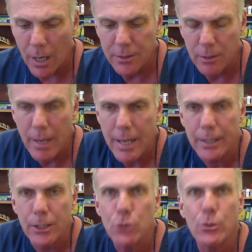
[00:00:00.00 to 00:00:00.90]
make
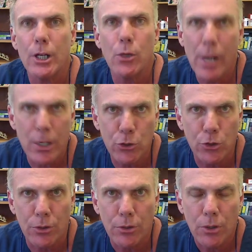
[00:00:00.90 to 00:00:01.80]
it a trick
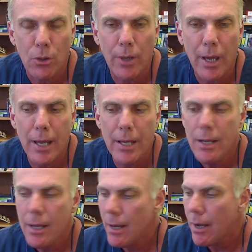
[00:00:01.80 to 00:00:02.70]
question,
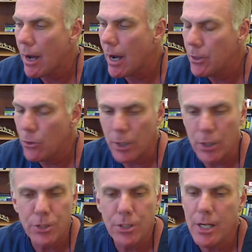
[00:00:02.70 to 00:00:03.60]
okay? You're going
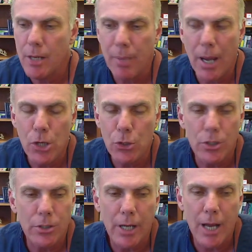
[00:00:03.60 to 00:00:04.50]
to see a patient
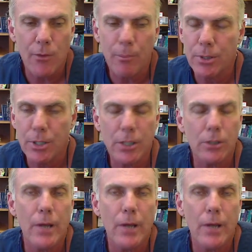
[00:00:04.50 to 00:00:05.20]
that's going to have a particular